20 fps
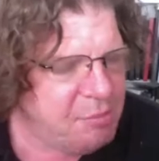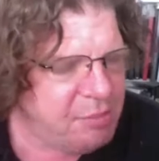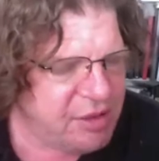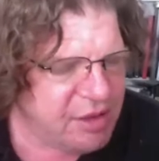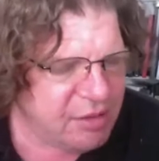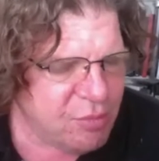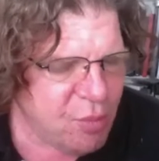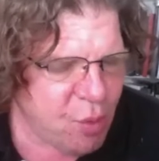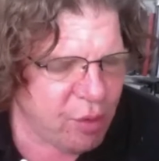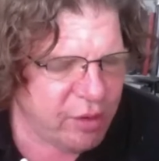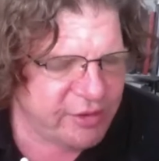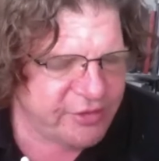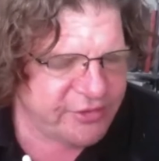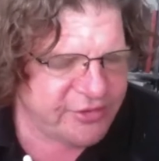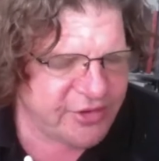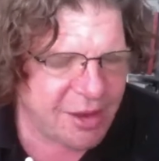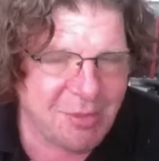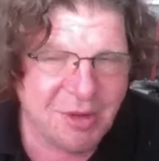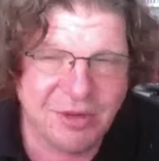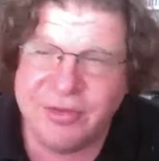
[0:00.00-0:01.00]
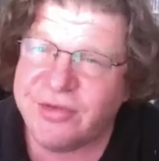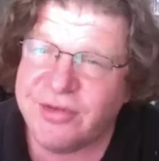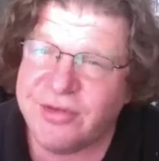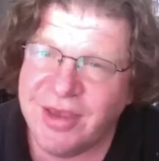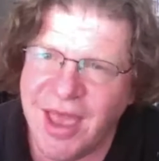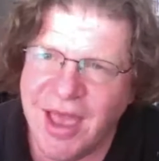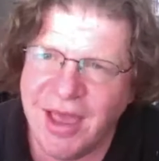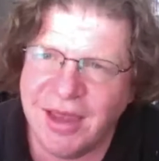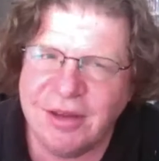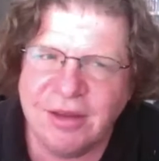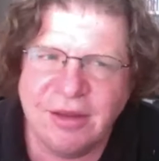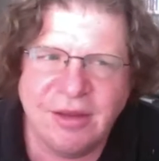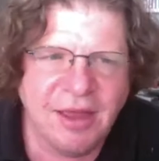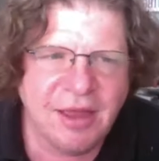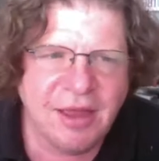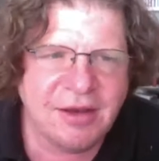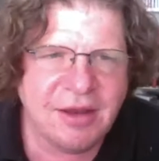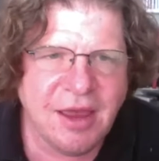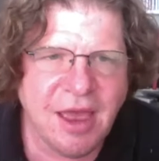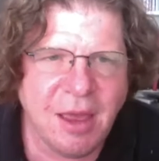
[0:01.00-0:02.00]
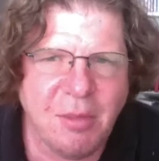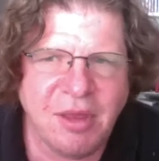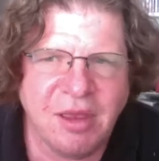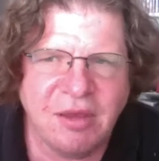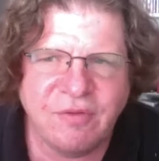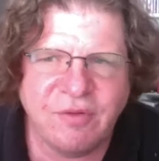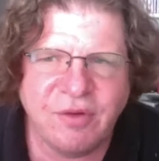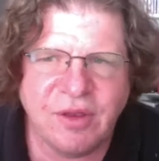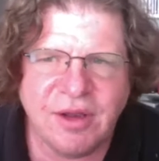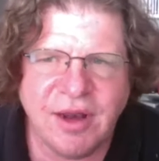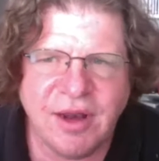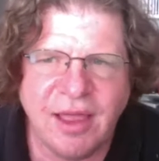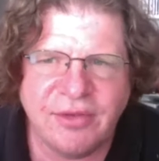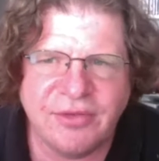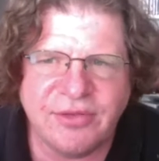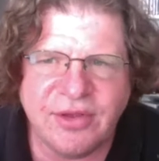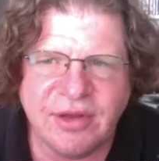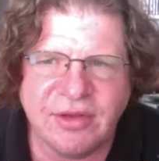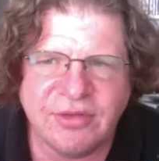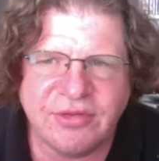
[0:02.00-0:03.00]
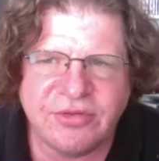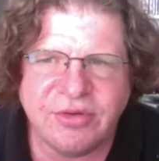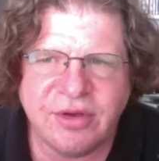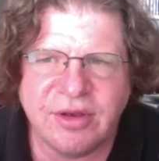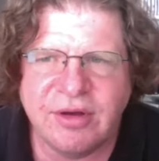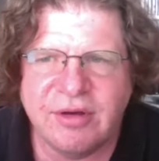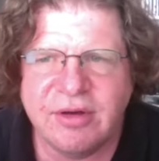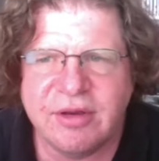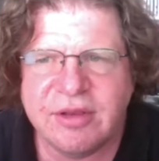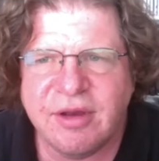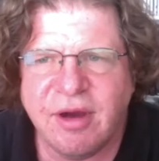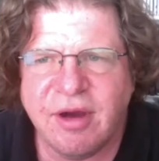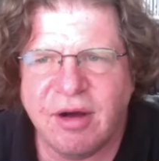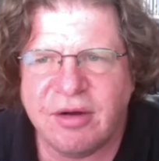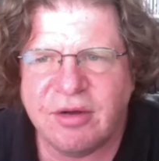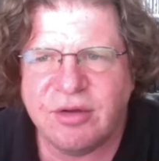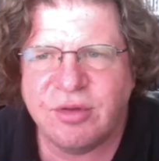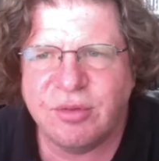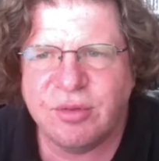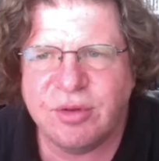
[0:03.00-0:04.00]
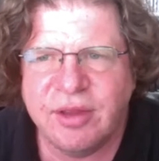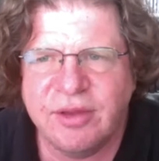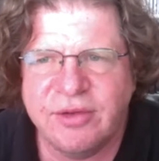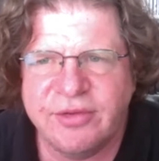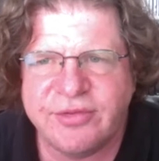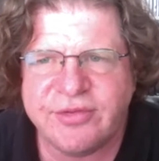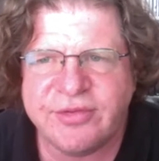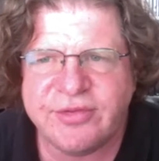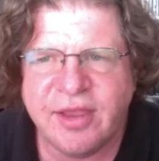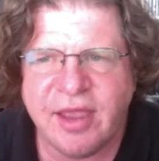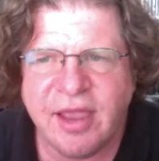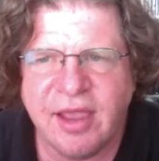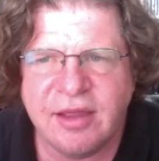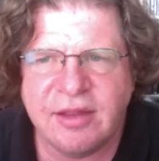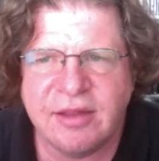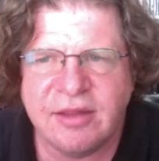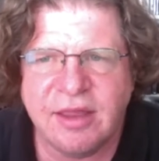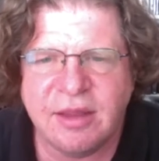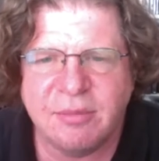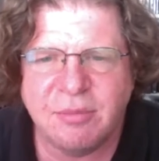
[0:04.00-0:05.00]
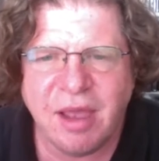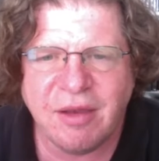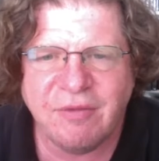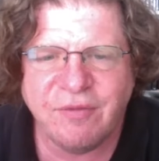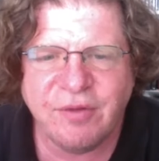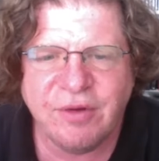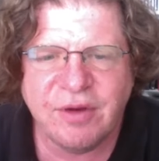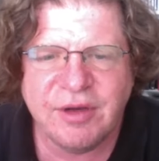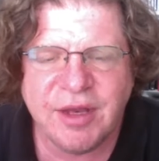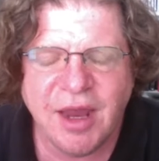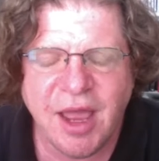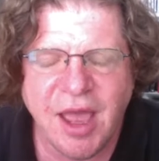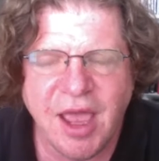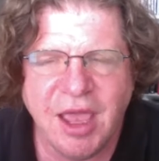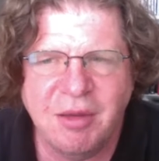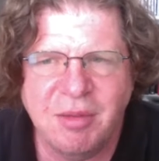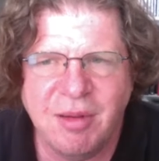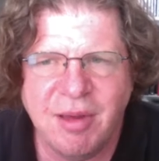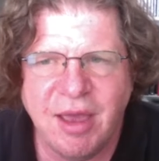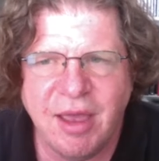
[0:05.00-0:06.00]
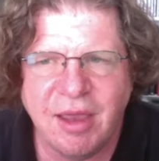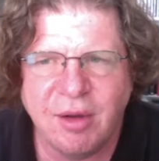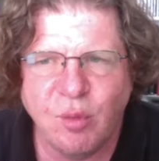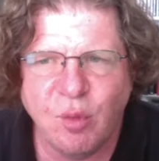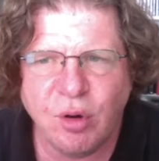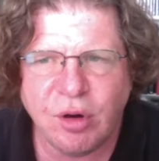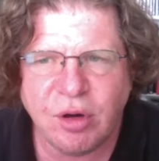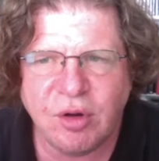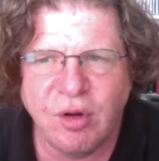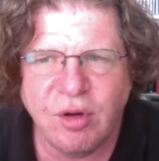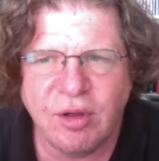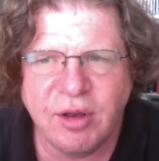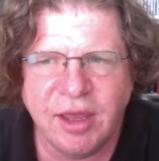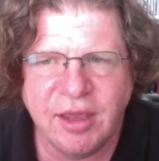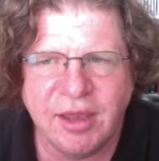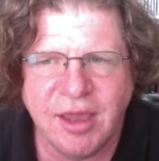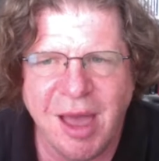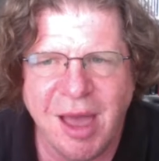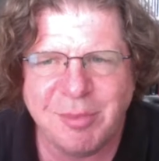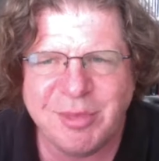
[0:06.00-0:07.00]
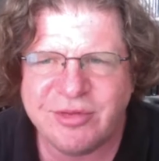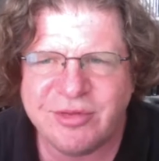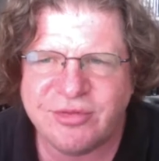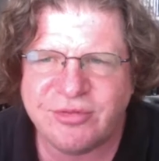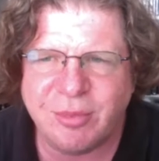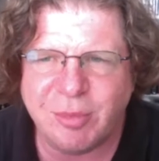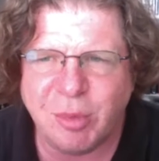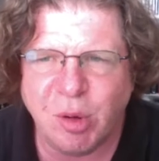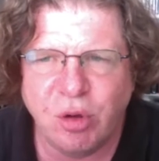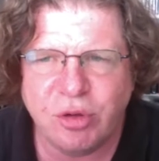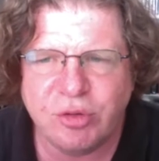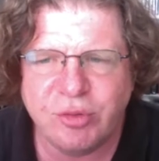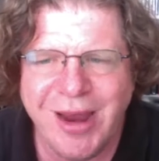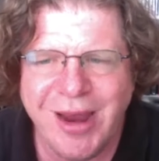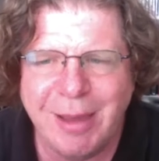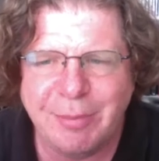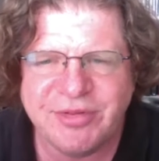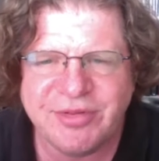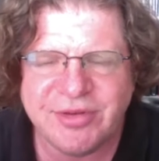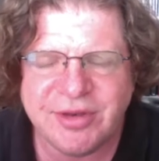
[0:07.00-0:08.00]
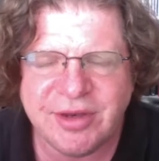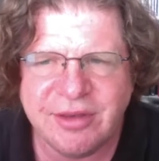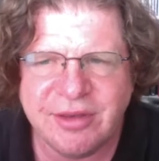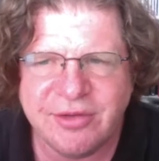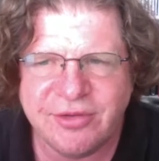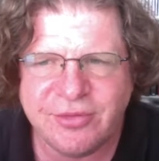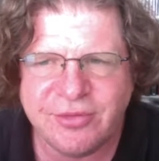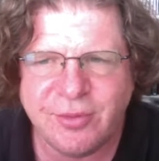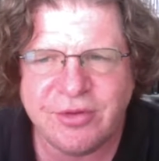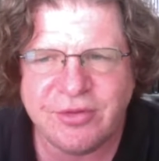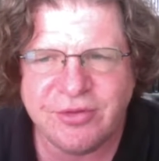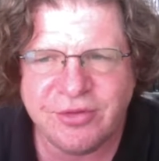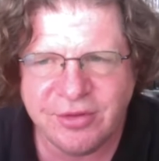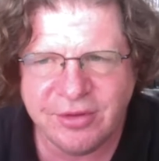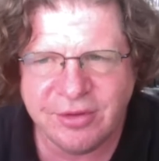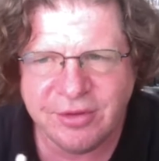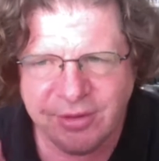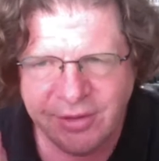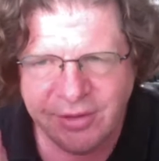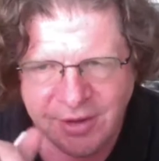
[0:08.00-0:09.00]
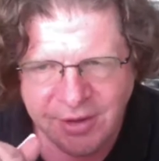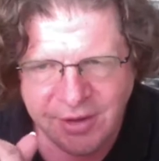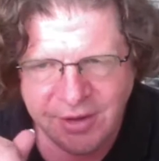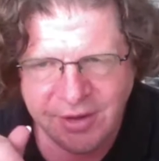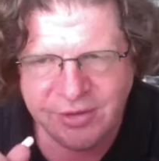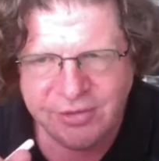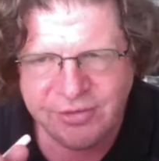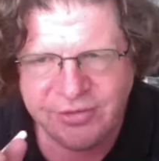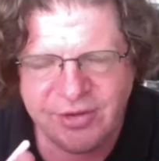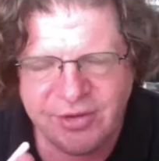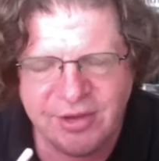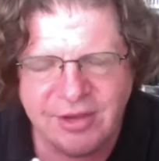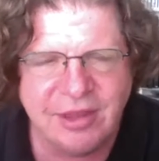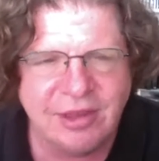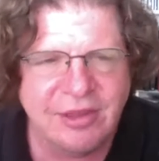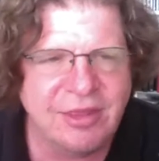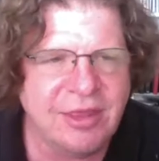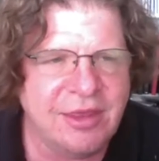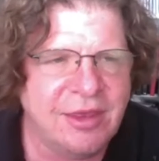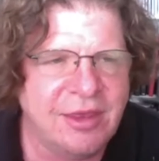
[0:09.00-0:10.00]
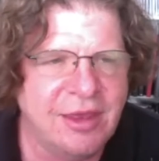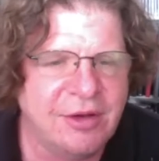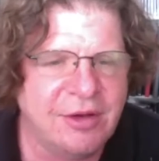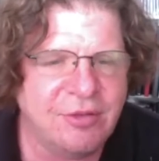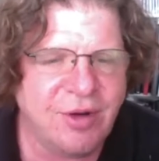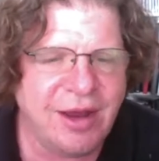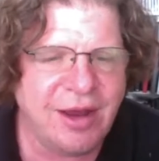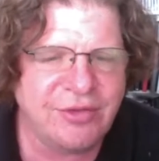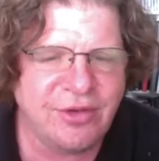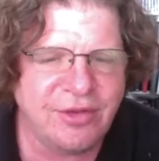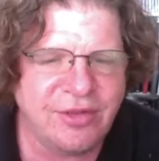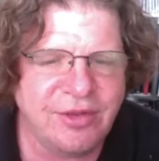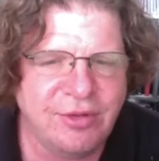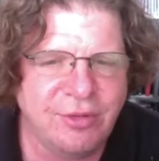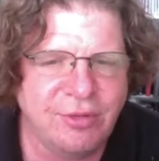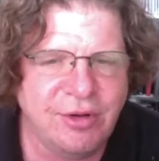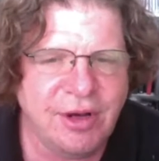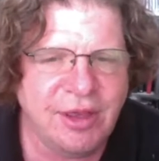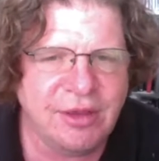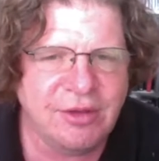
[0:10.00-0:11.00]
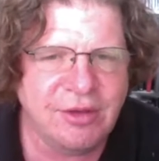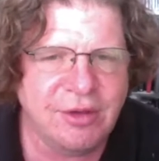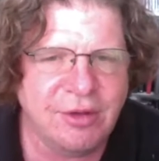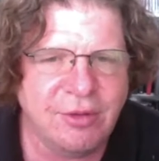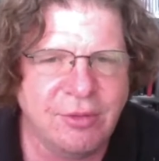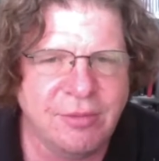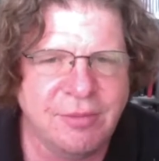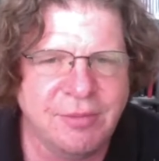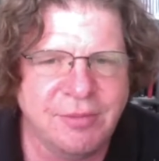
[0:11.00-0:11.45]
Bill Morse. I'm in Seattle and I'm a freelance illustrator and cartoonist. And in my free time, I work on a comic strip called Rhapsodies, which you'll see in the address on the Doodly Doo.